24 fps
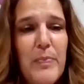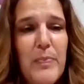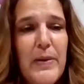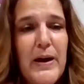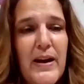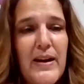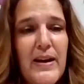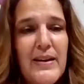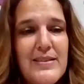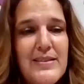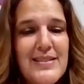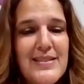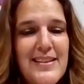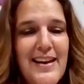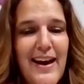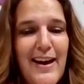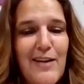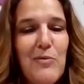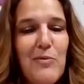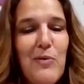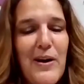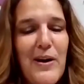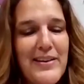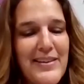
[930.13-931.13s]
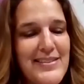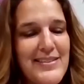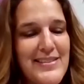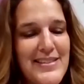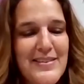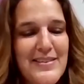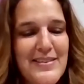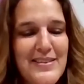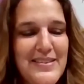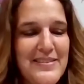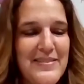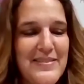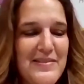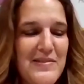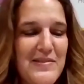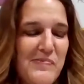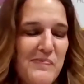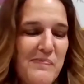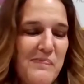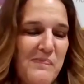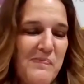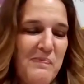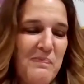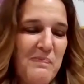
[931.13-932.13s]
But I wanted to
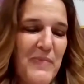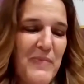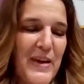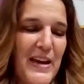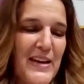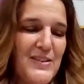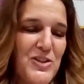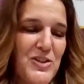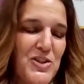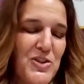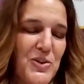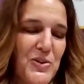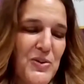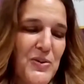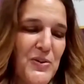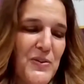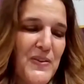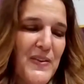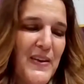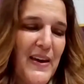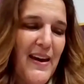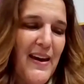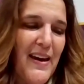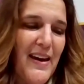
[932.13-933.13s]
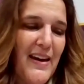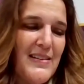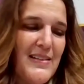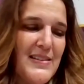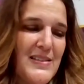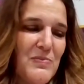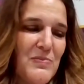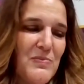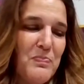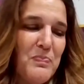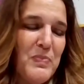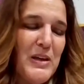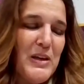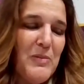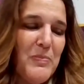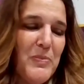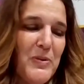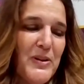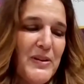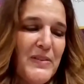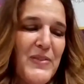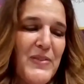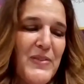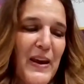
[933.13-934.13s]
make sure that
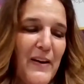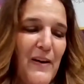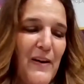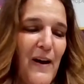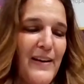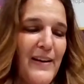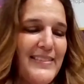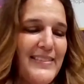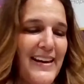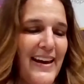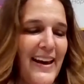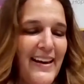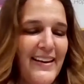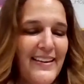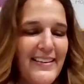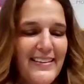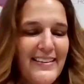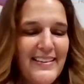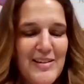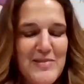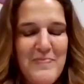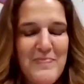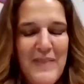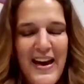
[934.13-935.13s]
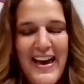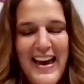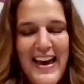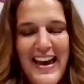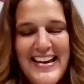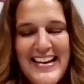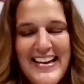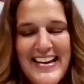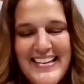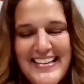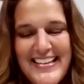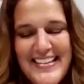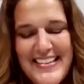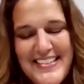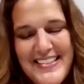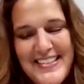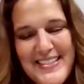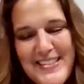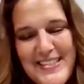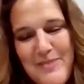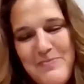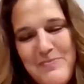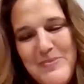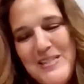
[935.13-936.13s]
people, if they caught that in my
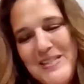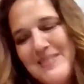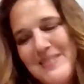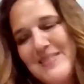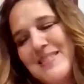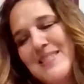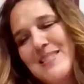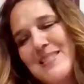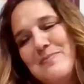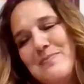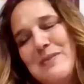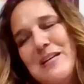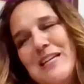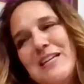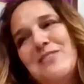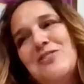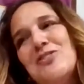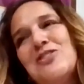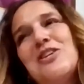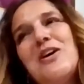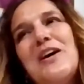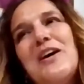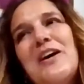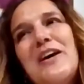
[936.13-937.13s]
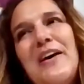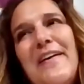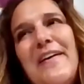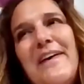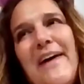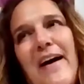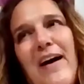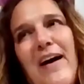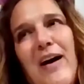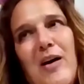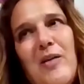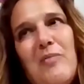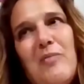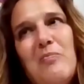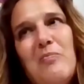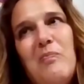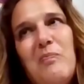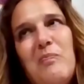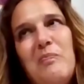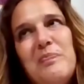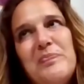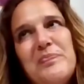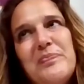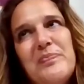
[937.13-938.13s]
acceptance speech,
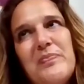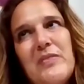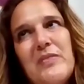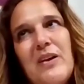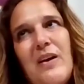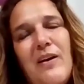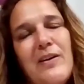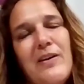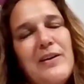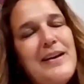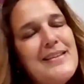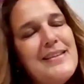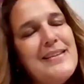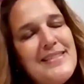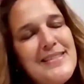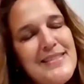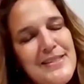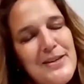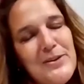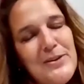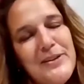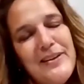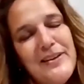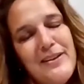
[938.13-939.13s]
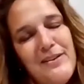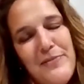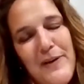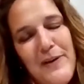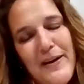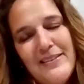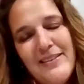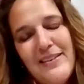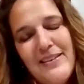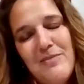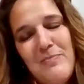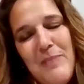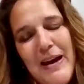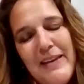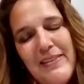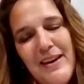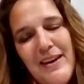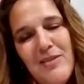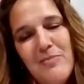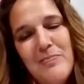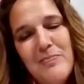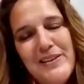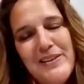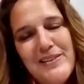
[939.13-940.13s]
aren't necessarily offended by
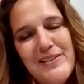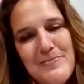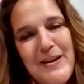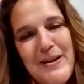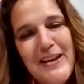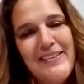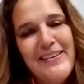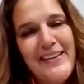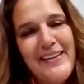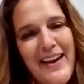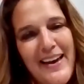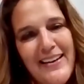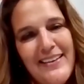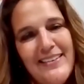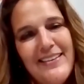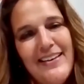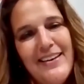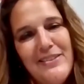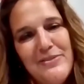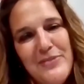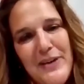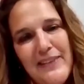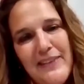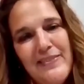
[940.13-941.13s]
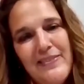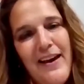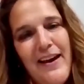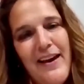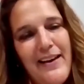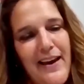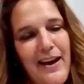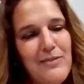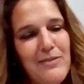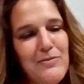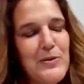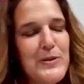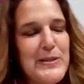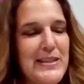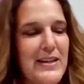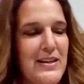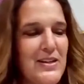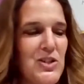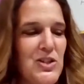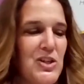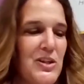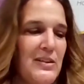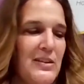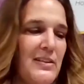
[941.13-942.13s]
that, because Malachi and I have had that
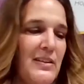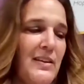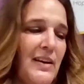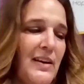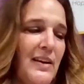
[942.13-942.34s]
conversation.